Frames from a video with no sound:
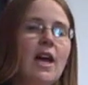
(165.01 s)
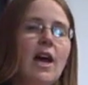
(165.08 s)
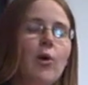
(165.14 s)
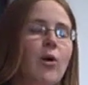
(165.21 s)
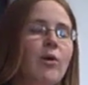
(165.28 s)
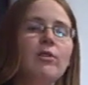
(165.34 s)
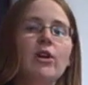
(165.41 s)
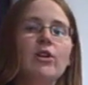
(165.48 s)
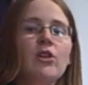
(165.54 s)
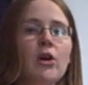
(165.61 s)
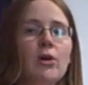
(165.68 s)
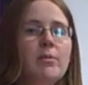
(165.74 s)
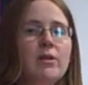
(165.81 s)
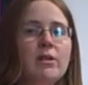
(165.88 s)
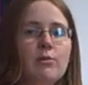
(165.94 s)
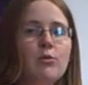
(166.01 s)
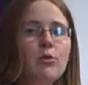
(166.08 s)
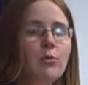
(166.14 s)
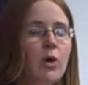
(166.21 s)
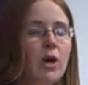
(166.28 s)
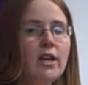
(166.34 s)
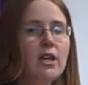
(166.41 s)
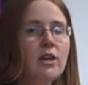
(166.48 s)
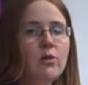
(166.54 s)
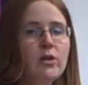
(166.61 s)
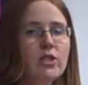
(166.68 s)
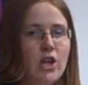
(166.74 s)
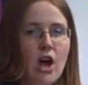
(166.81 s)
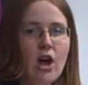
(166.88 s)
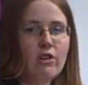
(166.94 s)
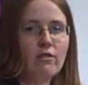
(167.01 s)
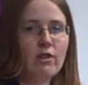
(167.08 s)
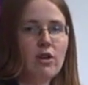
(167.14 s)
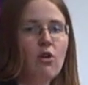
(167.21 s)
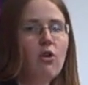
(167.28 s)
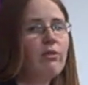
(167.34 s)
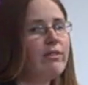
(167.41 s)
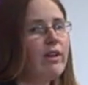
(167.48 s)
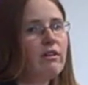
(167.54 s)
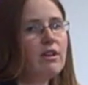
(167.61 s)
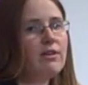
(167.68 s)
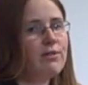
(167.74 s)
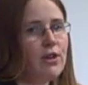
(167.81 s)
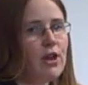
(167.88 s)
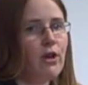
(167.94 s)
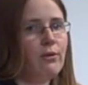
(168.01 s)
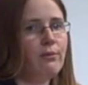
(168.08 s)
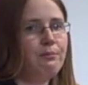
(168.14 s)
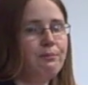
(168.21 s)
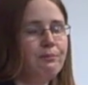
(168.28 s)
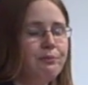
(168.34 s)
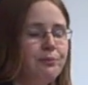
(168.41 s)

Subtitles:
however nobody will work in quaternary, or very few.